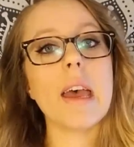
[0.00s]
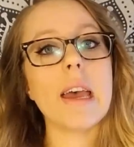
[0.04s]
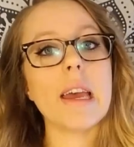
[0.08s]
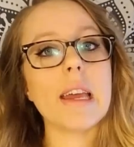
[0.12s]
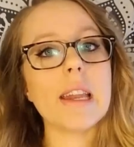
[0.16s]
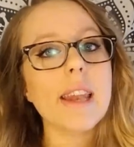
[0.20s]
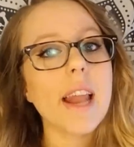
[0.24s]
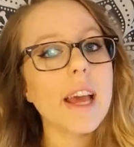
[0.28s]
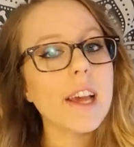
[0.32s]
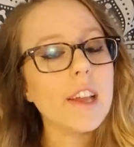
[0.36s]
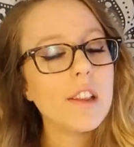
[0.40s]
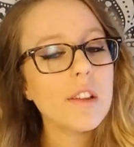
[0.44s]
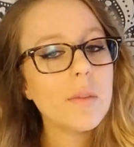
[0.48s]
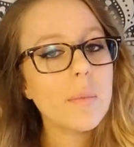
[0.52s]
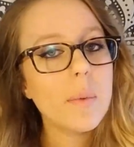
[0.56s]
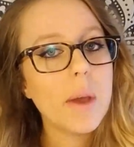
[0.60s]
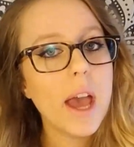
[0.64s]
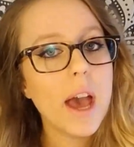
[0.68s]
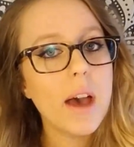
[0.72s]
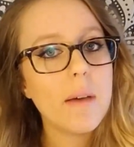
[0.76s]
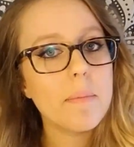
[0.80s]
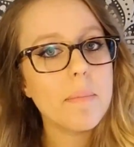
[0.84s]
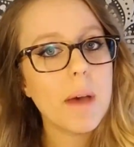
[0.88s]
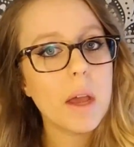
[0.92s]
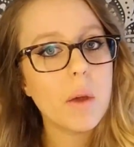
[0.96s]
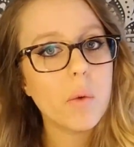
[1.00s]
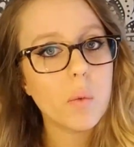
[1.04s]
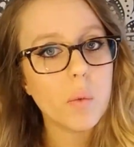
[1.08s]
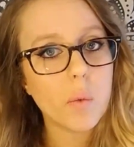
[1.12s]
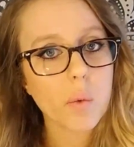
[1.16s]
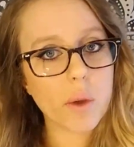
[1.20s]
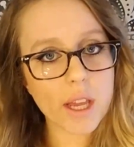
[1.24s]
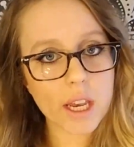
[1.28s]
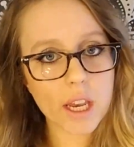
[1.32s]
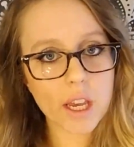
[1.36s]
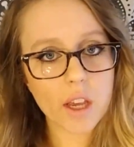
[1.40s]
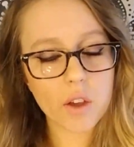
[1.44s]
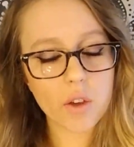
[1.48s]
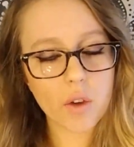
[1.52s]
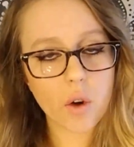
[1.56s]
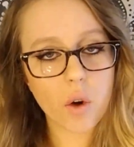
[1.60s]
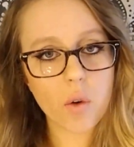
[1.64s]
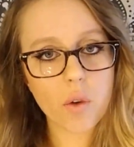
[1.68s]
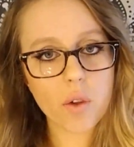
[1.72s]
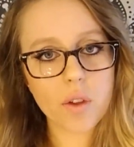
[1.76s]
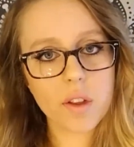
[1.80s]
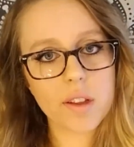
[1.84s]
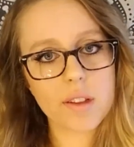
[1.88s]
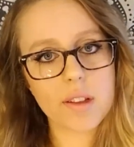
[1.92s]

Next, we have my reading goals,